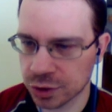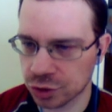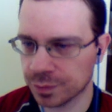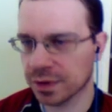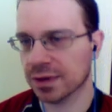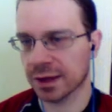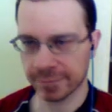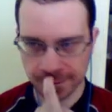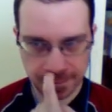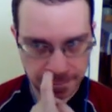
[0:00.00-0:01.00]
Bishop
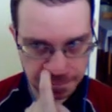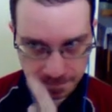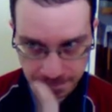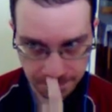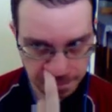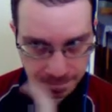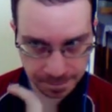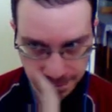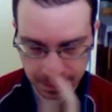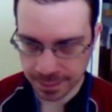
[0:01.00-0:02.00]
e7.
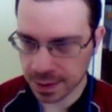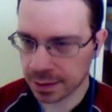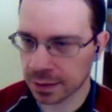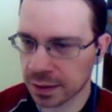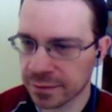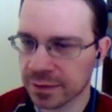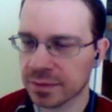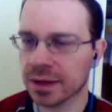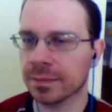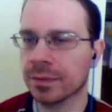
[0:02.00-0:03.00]
I'm not gonna give
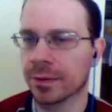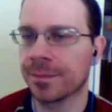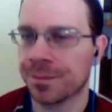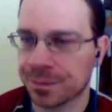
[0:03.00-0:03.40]
him tempo.